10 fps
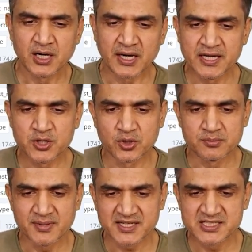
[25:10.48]
click
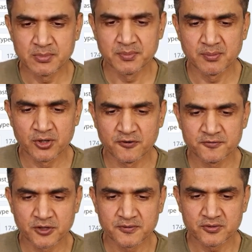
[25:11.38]
on maximum number of
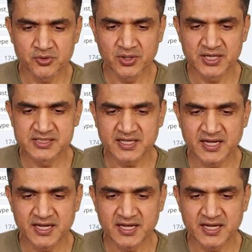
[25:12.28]
tokens,